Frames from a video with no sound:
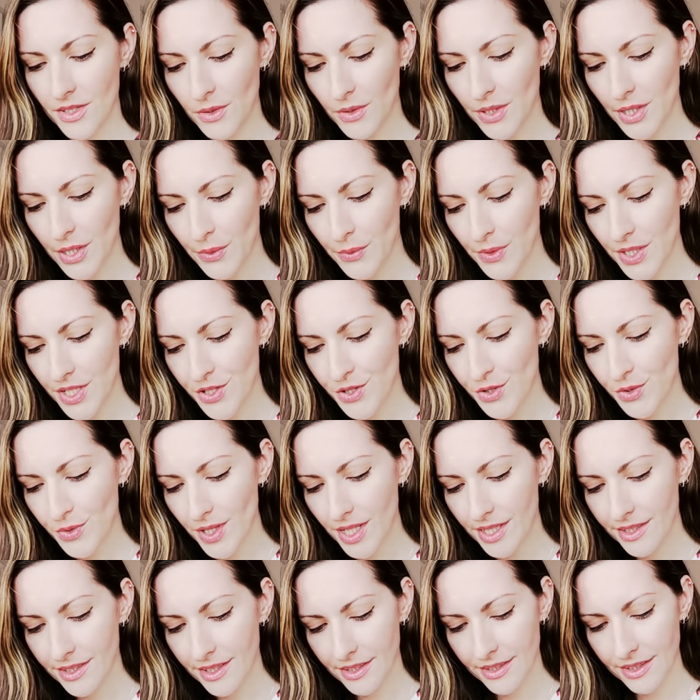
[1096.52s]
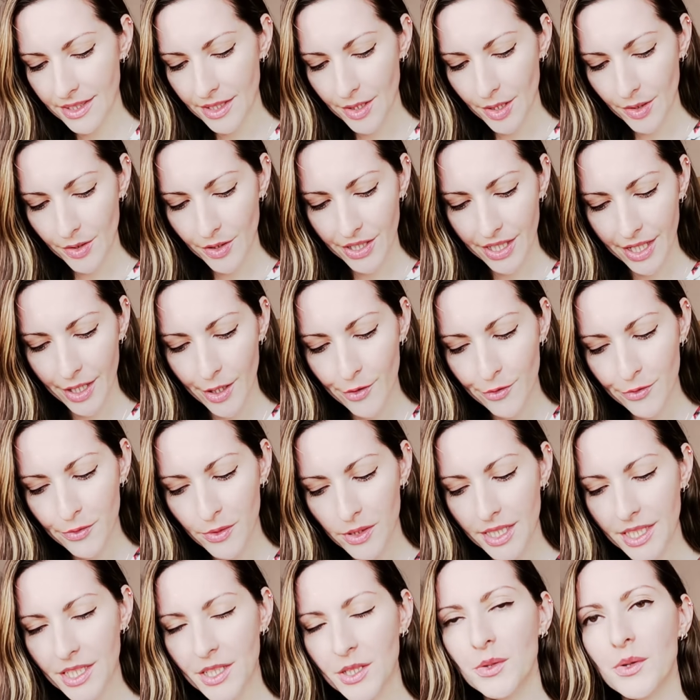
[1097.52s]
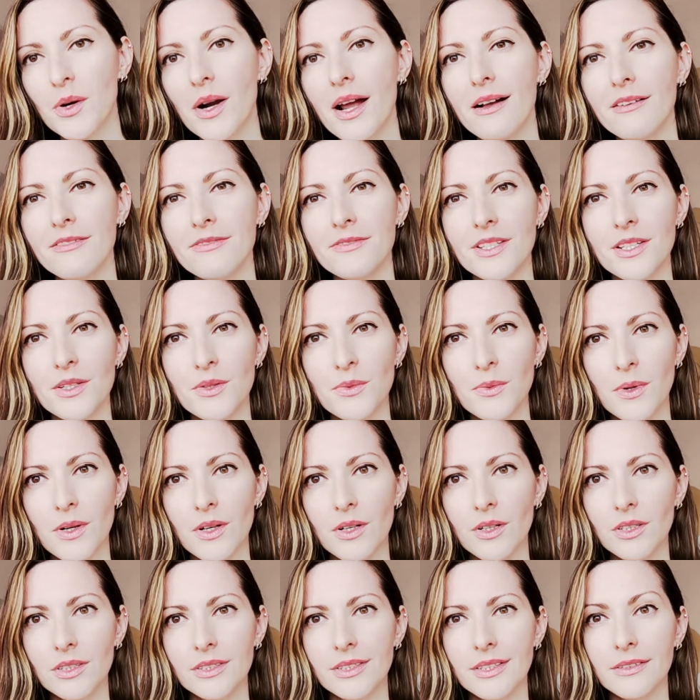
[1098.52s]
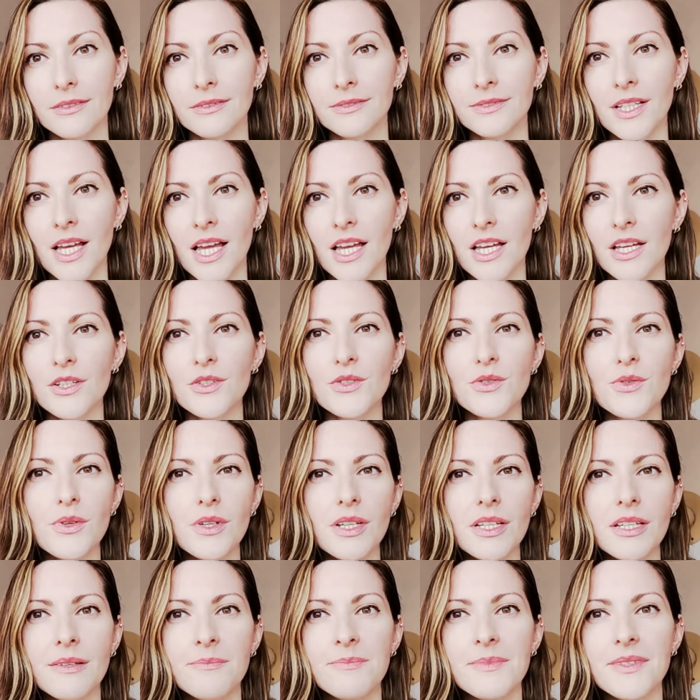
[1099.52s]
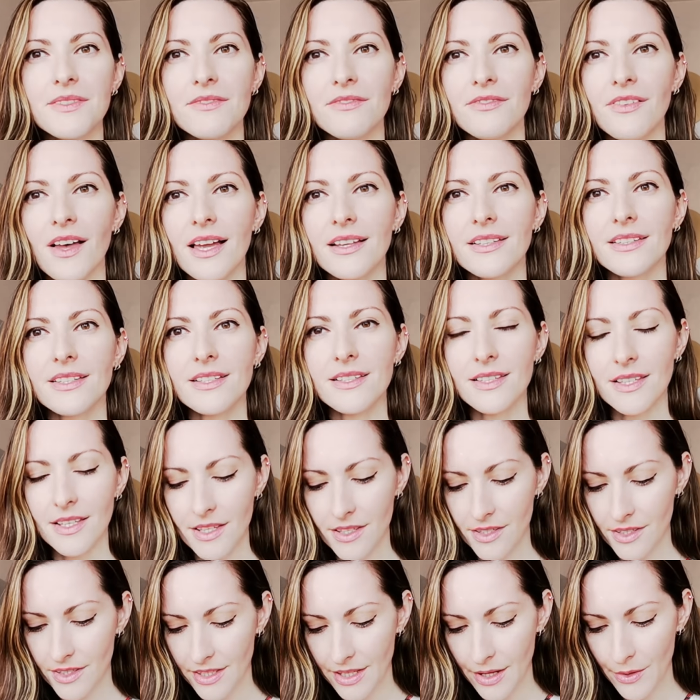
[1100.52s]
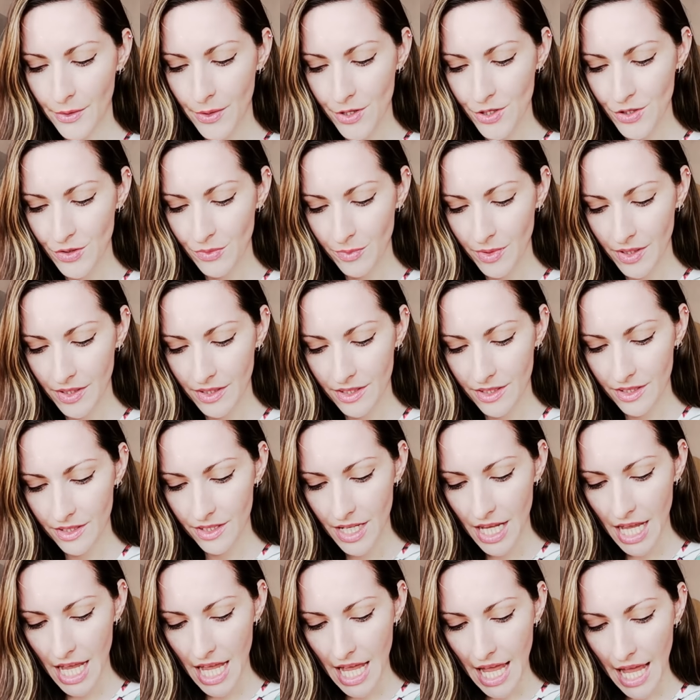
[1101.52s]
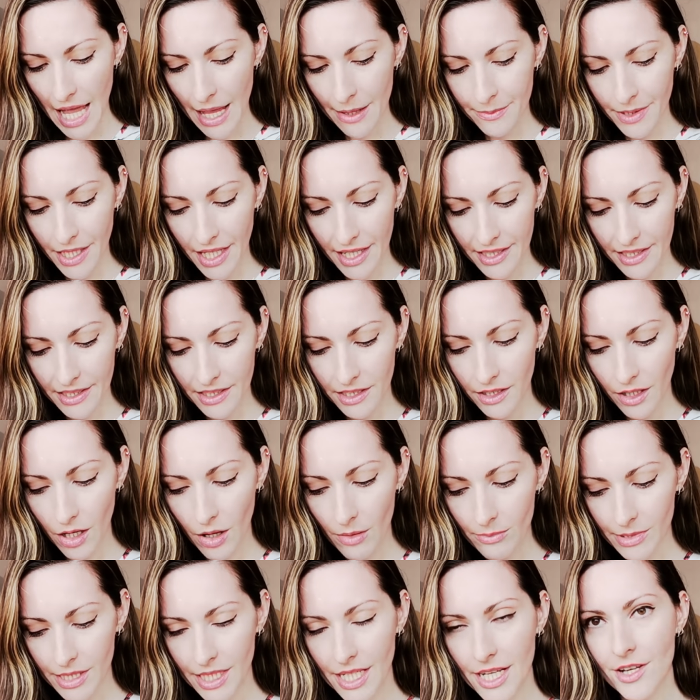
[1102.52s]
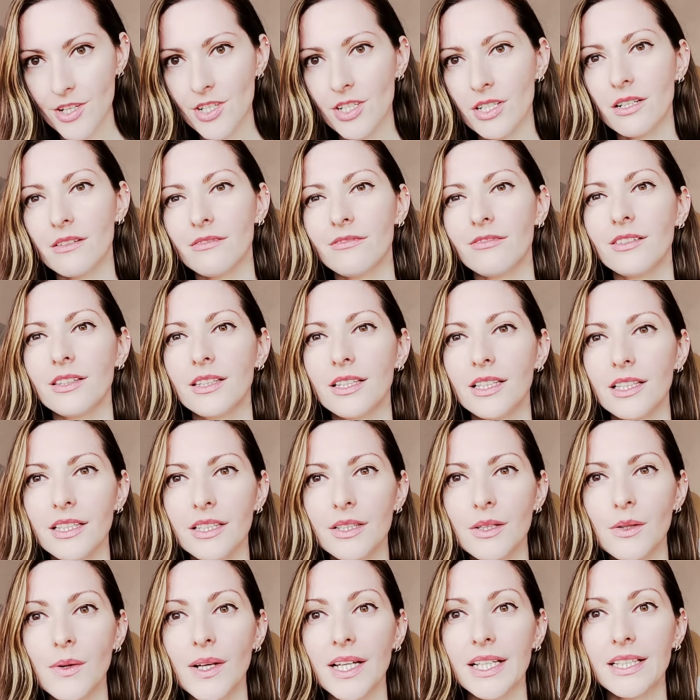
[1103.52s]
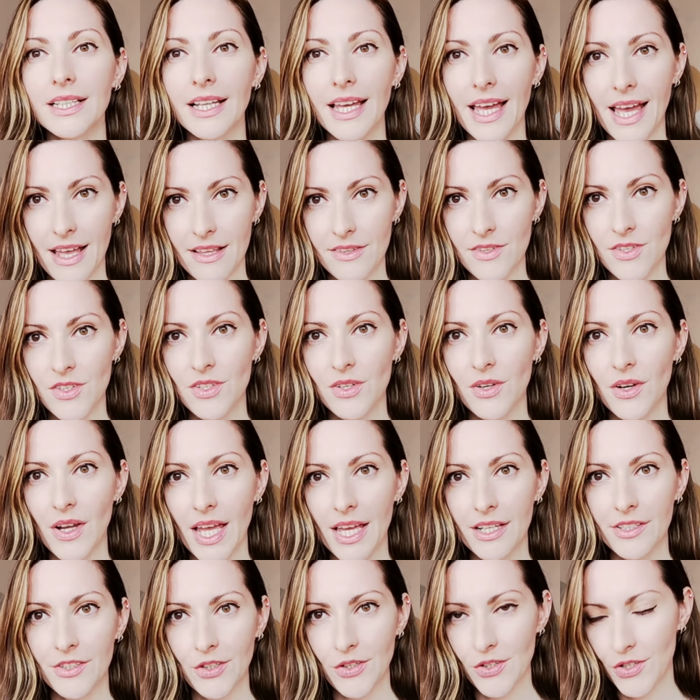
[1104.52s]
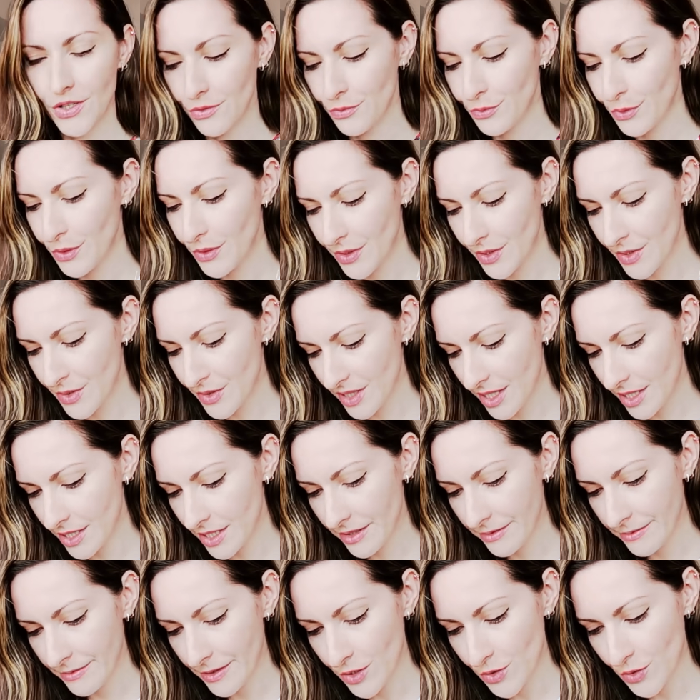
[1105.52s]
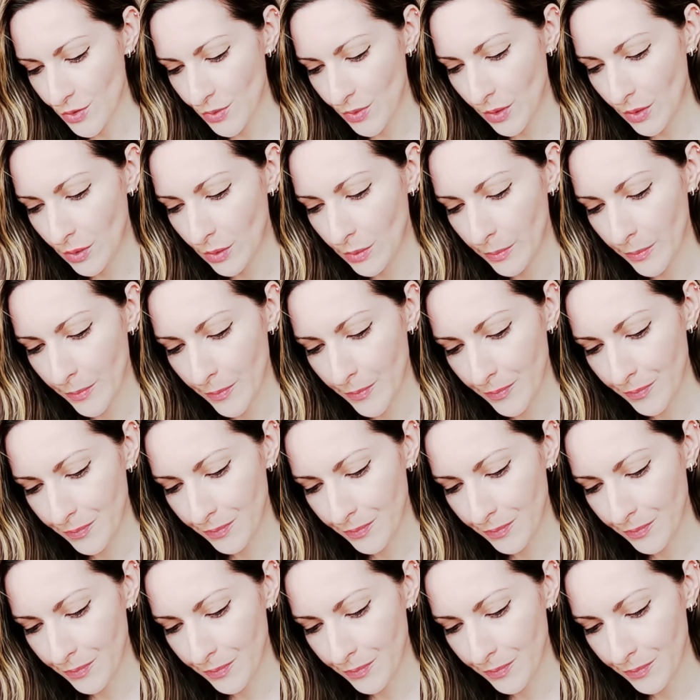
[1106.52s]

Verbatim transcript: So they retreat in their carefully crafted world of dreams, fantasies, nourishment. I'm getting a combination of Leo and Cancer energy for this individual